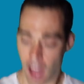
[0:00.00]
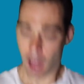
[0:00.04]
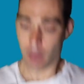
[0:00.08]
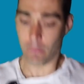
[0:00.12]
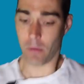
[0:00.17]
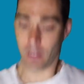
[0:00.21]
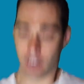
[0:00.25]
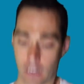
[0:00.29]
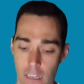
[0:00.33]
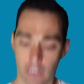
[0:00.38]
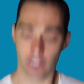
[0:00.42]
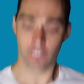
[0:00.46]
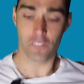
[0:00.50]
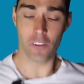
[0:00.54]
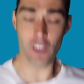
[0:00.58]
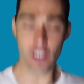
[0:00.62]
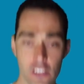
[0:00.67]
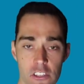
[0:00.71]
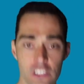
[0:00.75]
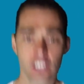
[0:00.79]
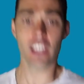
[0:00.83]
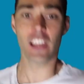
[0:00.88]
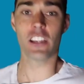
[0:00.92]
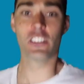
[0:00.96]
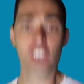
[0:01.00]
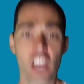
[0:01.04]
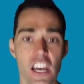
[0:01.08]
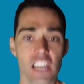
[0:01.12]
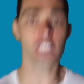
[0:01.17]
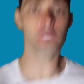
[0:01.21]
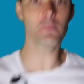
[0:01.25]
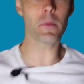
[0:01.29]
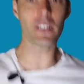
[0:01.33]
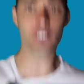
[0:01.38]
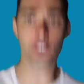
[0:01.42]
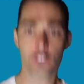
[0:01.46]
I'm gonna first
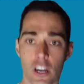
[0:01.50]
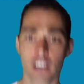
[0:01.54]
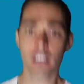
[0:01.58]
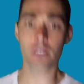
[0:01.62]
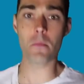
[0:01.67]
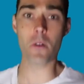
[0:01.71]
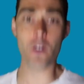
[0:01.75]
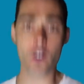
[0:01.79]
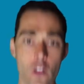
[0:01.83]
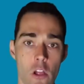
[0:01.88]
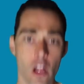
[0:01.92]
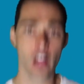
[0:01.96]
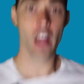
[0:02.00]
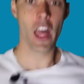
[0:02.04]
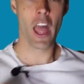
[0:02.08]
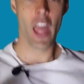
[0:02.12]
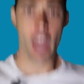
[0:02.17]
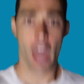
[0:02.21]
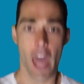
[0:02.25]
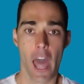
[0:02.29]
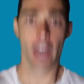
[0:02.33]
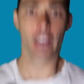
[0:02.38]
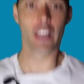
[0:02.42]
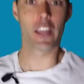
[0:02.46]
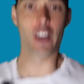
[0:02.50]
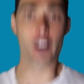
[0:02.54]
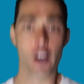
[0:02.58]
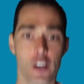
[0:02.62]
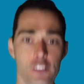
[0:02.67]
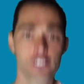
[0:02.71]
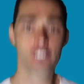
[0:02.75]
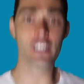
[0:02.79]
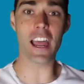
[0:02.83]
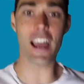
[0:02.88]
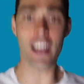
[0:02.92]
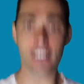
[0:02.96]
adjust my treadmill. It
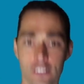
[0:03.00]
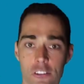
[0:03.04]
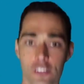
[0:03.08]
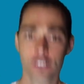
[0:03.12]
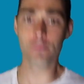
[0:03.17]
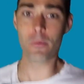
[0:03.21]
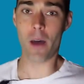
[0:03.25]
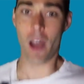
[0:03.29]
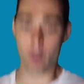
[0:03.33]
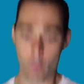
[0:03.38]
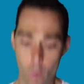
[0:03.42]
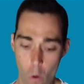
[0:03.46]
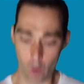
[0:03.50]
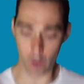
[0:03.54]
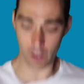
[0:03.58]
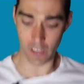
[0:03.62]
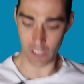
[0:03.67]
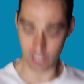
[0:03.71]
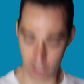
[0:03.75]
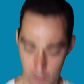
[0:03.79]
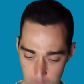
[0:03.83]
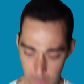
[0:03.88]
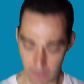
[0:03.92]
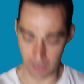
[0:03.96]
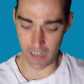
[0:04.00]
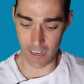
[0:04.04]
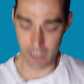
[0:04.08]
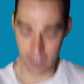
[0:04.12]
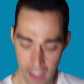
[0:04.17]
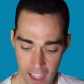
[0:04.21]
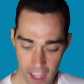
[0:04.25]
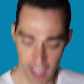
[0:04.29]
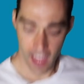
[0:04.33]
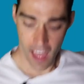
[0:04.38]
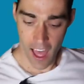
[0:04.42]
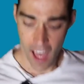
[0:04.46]
goes down to my walking speed.
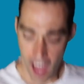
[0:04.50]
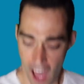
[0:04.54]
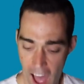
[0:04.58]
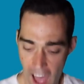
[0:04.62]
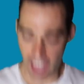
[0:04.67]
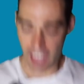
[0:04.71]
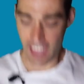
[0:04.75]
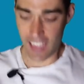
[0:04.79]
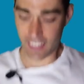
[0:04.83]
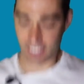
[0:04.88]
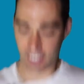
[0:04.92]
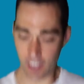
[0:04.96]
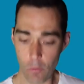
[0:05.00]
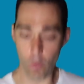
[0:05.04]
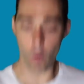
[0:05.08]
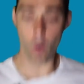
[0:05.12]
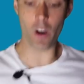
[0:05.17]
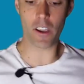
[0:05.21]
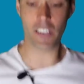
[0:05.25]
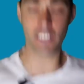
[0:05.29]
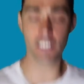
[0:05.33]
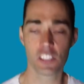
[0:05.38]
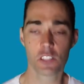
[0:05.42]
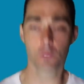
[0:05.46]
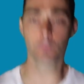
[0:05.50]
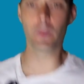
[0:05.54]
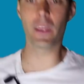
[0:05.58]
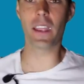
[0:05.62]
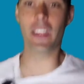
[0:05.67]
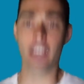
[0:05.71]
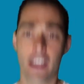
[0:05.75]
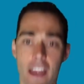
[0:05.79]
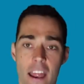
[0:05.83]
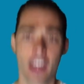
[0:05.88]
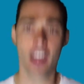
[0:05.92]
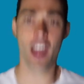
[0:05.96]
I hit the walking
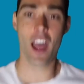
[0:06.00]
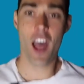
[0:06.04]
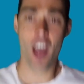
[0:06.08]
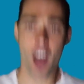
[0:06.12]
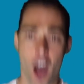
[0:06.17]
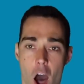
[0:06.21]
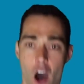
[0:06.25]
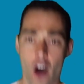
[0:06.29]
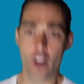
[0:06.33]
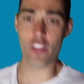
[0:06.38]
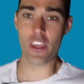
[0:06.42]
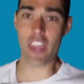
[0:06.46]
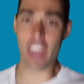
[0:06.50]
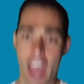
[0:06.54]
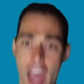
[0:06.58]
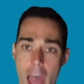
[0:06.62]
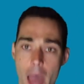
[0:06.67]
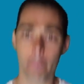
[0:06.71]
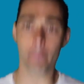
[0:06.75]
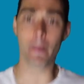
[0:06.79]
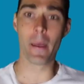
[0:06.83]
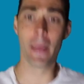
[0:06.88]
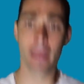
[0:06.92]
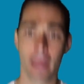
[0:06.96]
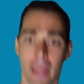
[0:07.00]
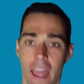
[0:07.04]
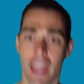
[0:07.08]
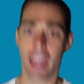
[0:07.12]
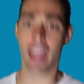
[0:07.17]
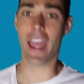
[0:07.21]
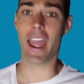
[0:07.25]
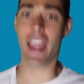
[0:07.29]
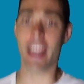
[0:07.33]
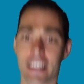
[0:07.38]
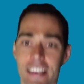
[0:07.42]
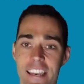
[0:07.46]
speed on the app
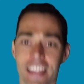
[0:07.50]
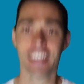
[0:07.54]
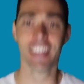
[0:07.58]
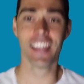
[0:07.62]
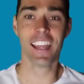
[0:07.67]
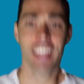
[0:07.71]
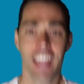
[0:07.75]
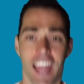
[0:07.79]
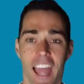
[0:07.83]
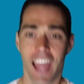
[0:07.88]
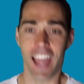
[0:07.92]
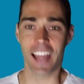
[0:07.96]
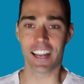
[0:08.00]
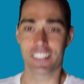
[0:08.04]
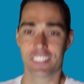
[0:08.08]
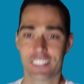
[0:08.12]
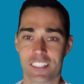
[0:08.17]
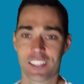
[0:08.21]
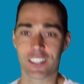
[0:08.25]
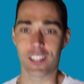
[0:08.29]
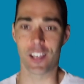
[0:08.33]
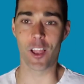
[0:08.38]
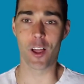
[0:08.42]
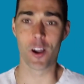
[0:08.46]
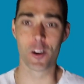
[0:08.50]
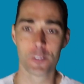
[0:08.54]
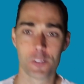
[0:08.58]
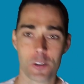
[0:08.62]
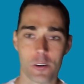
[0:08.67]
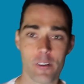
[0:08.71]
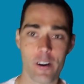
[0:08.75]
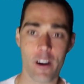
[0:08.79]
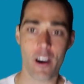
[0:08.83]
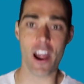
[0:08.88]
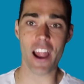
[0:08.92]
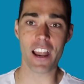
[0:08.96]
and it slows
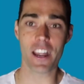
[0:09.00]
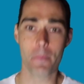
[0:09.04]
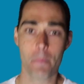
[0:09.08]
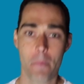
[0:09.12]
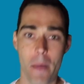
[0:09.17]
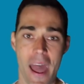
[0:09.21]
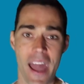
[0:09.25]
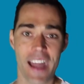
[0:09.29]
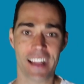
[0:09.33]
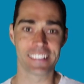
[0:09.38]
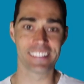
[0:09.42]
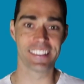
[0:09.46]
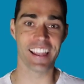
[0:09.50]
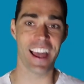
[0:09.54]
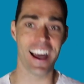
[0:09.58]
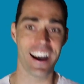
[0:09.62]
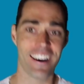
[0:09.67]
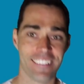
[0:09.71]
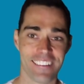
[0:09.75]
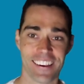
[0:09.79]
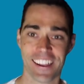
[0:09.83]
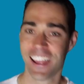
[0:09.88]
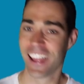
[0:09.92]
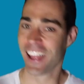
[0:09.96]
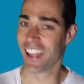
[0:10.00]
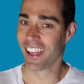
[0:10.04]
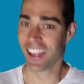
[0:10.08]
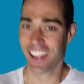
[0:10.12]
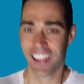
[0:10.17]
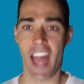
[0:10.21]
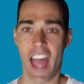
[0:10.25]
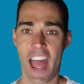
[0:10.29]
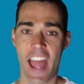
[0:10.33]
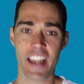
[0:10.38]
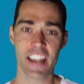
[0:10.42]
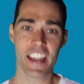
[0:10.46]
right back down.
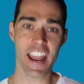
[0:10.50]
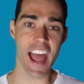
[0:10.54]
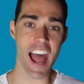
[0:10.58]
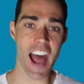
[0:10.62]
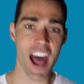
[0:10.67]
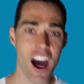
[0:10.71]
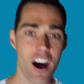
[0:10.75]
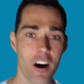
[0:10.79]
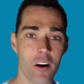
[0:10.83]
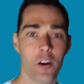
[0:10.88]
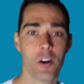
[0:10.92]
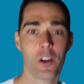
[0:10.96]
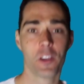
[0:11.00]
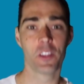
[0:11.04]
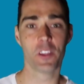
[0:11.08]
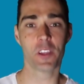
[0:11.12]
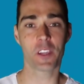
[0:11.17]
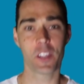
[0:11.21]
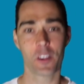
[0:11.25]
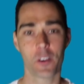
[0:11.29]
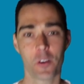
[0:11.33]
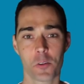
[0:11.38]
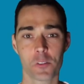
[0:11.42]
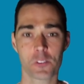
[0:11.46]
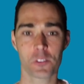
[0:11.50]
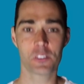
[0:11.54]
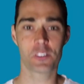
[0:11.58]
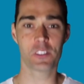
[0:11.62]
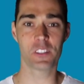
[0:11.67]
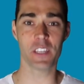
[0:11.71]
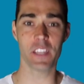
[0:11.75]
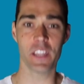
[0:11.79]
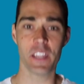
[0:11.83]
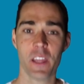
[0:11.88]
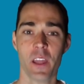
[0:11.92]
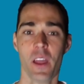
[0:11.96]
And now you can also
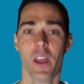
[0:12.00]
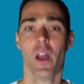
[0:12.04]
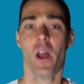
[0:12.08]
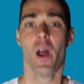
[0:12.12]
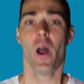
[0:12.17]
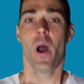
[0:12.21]
see